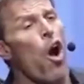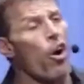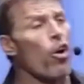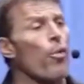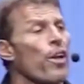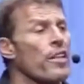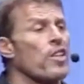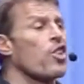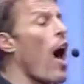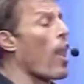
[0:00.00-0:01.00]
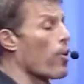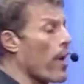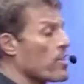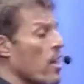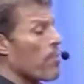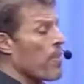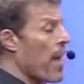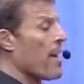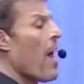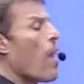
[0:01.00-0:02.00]
longer willing to tolerate
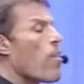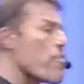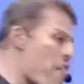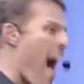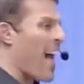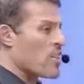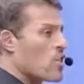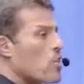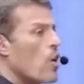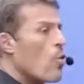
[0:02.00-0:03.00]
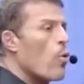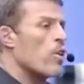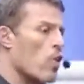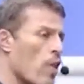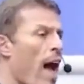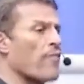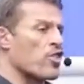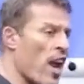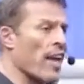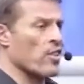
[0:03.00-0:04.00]
something, that's when your life
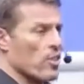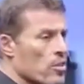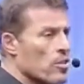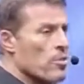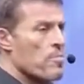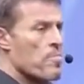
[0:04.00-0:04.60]
changes.